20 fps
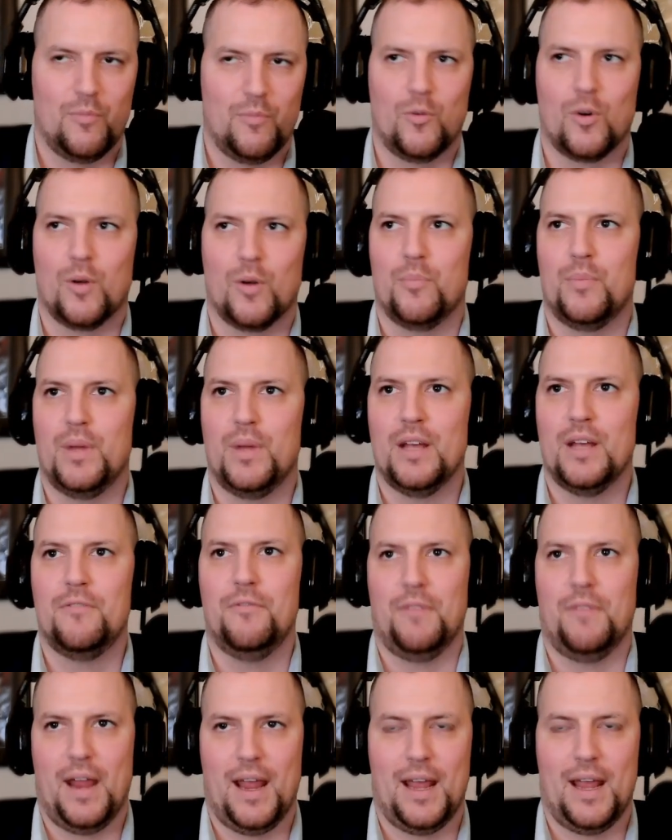We're a big
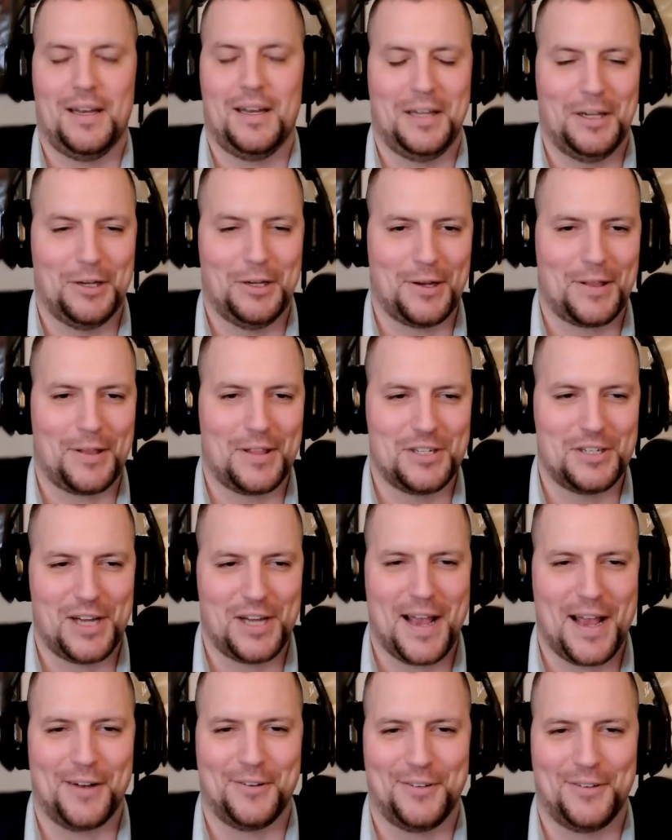fan here on the
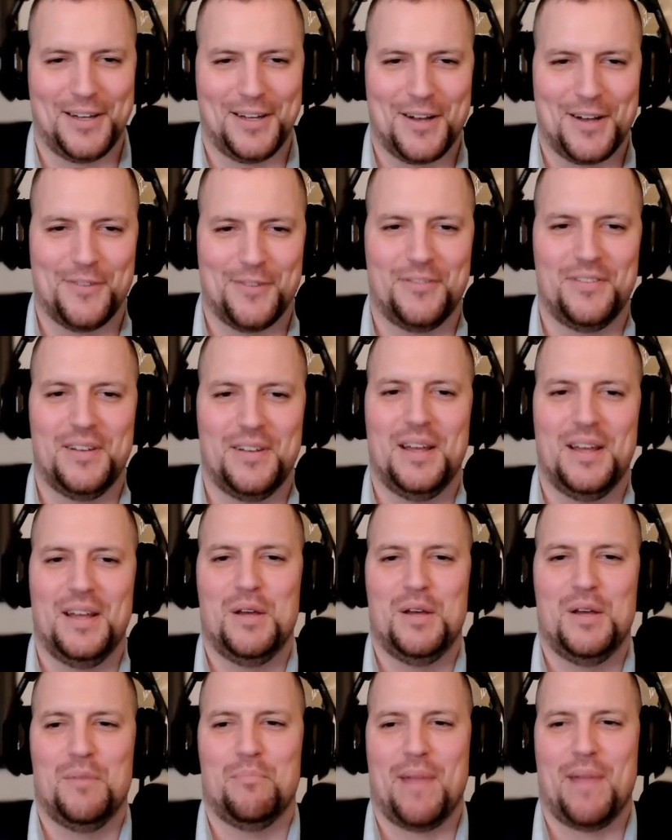channel of
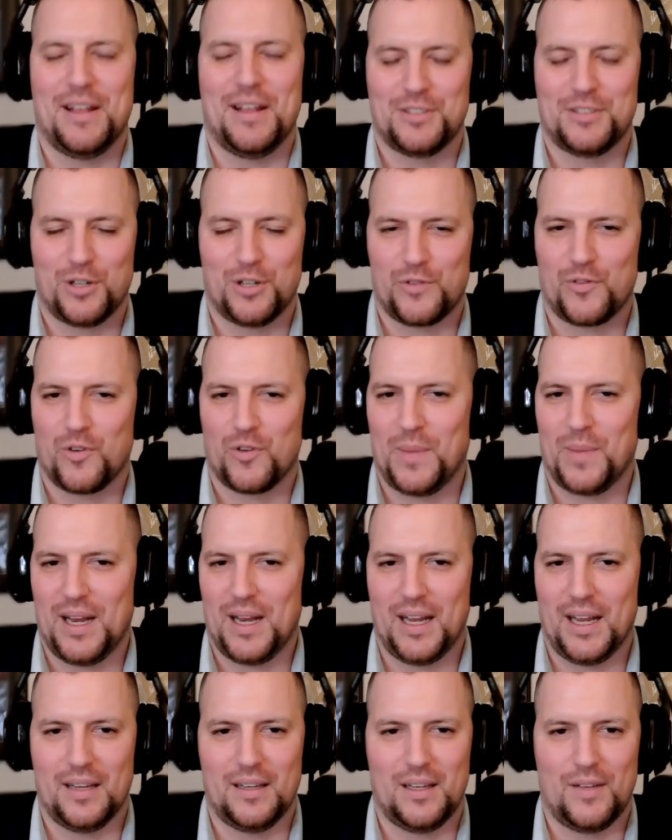man search for
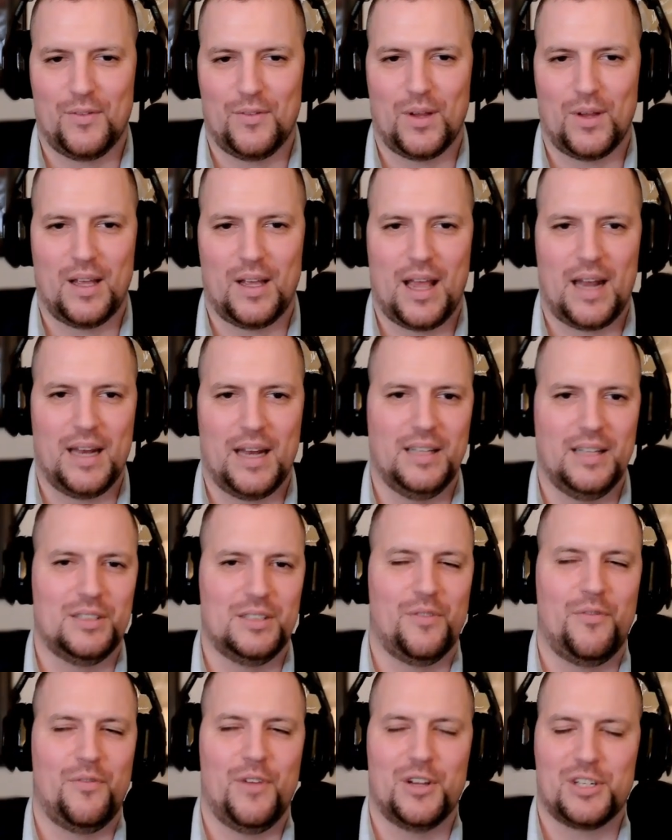meaning. If you any
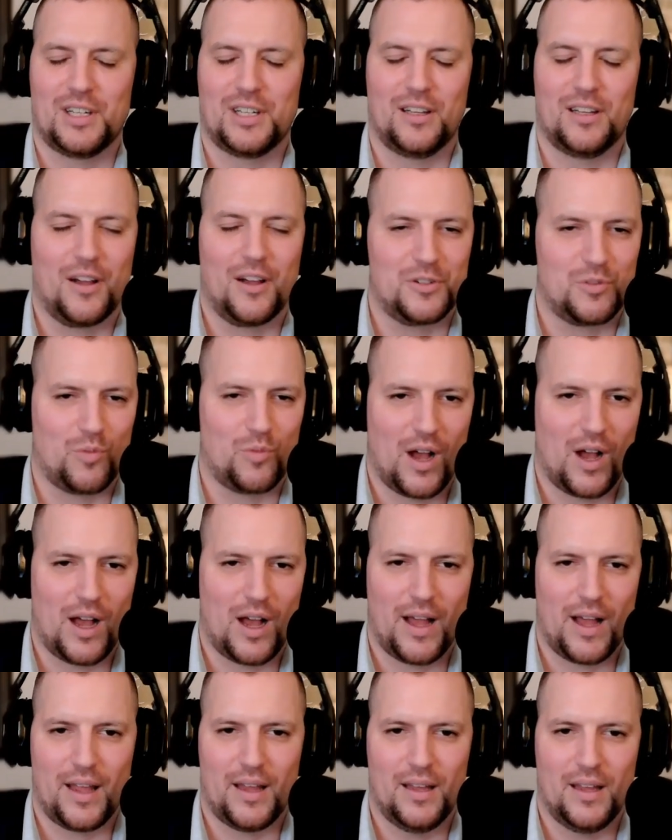sufficiently large
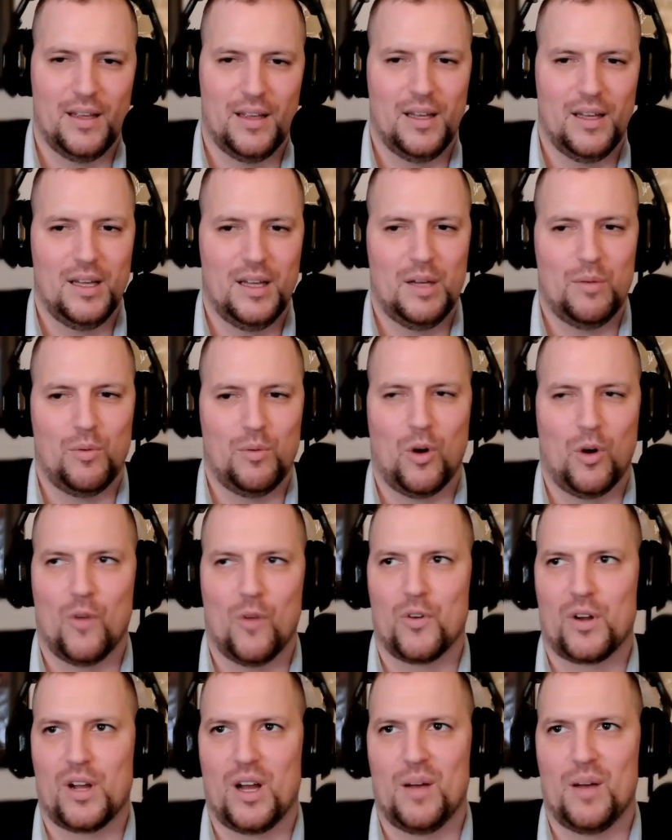why will
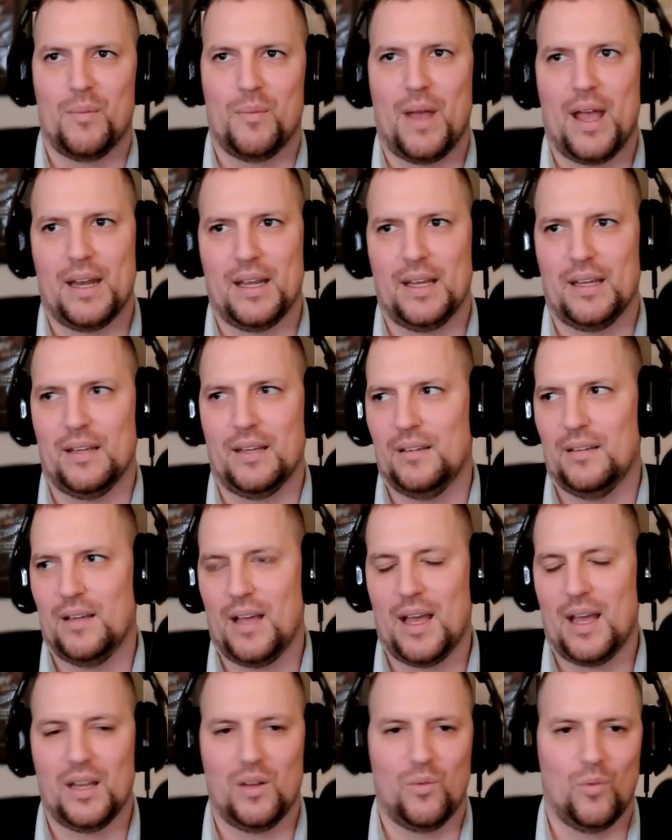overcome any
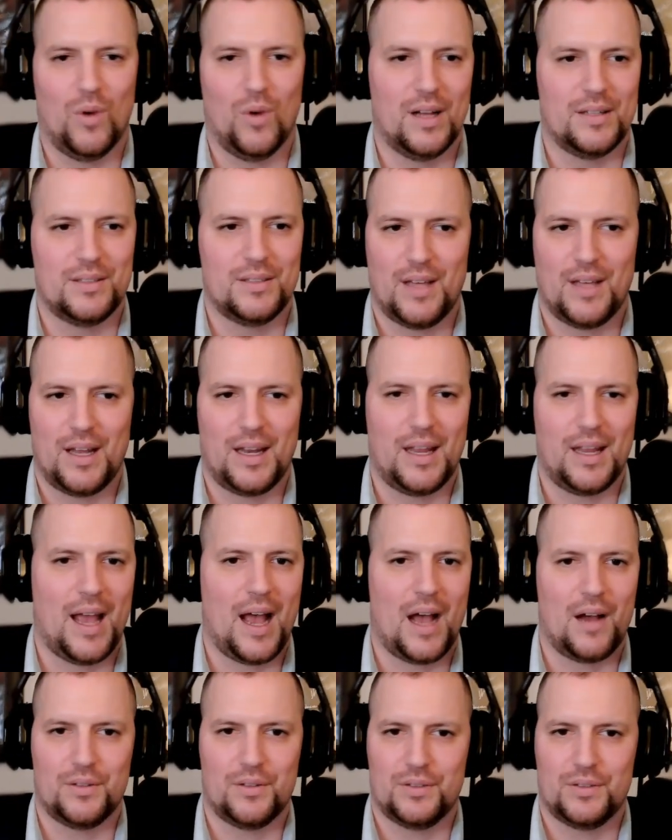any what's any
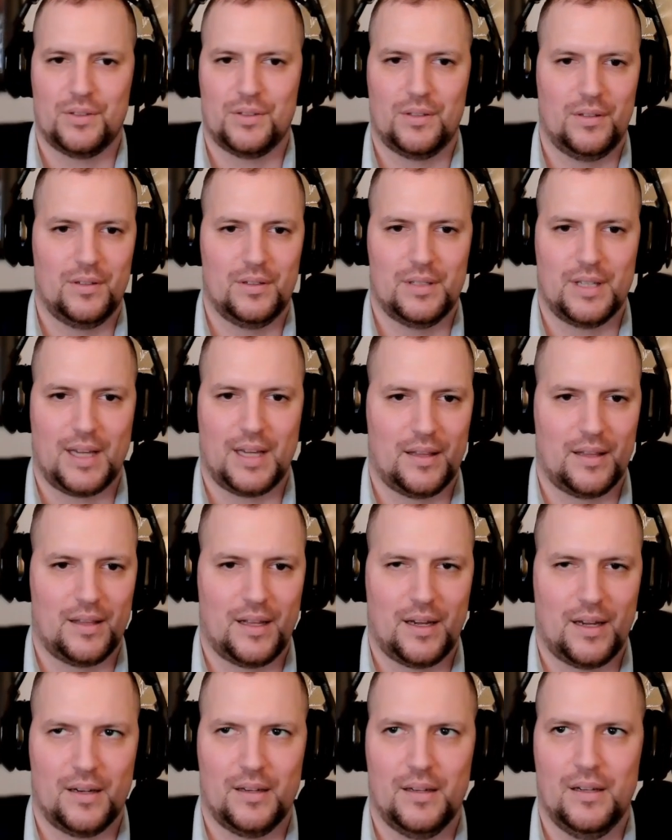house to get
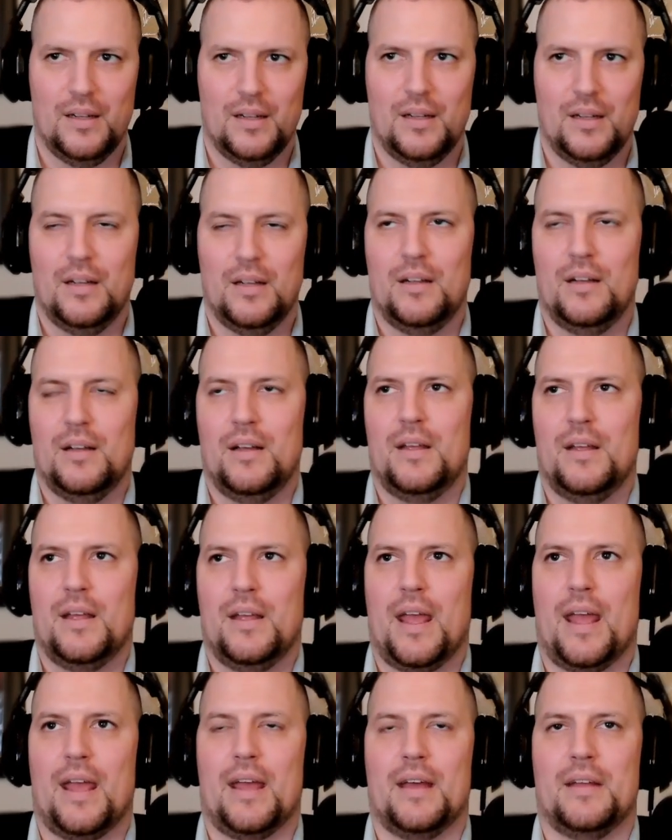there
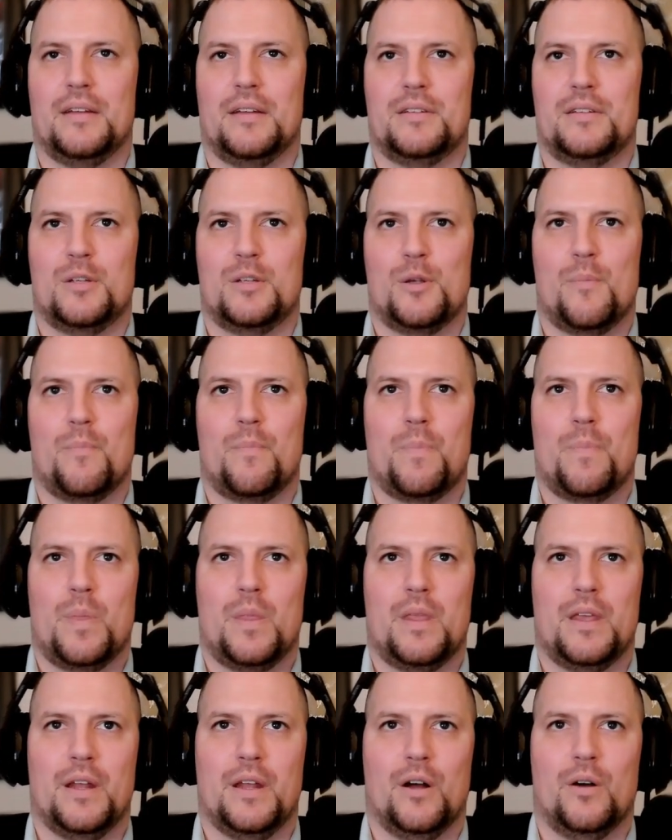and
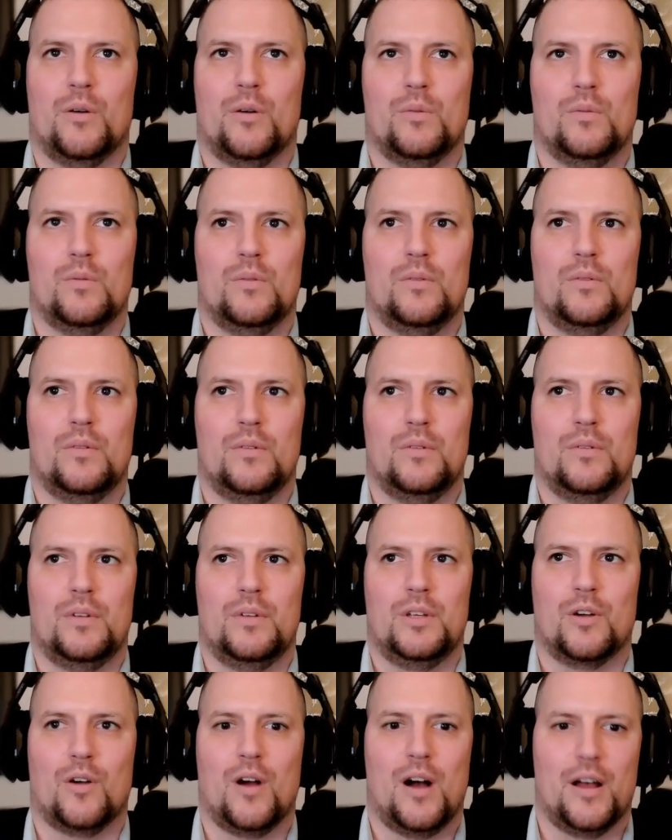you know
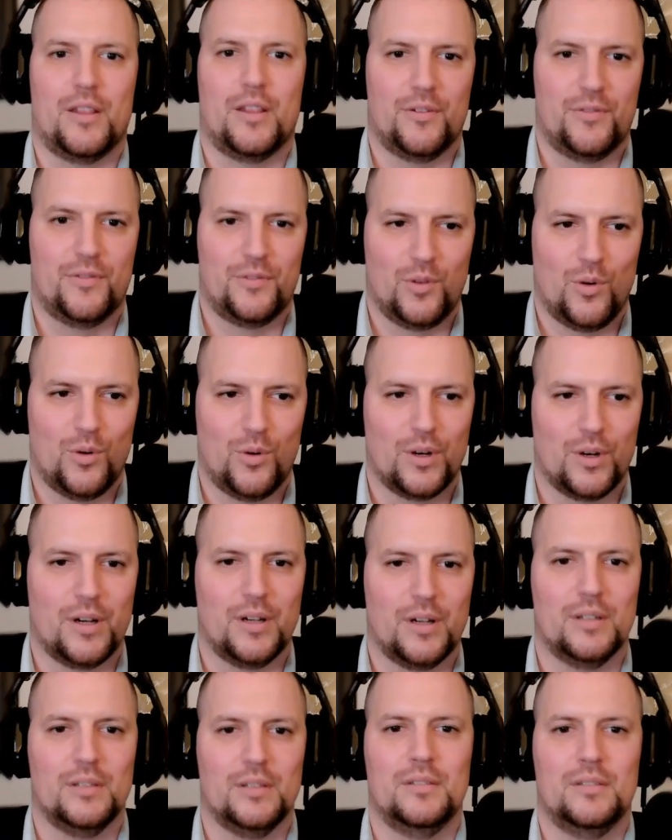you're on the
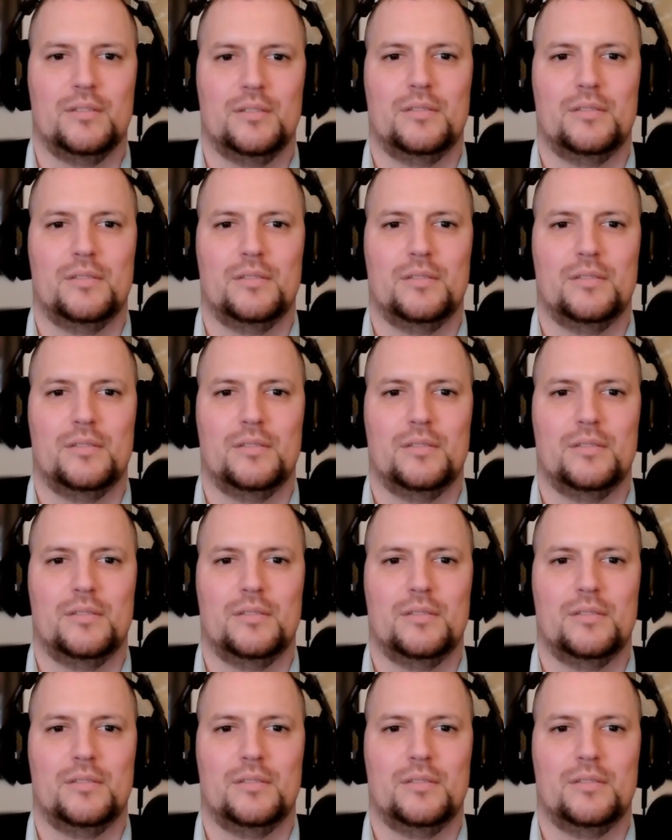floor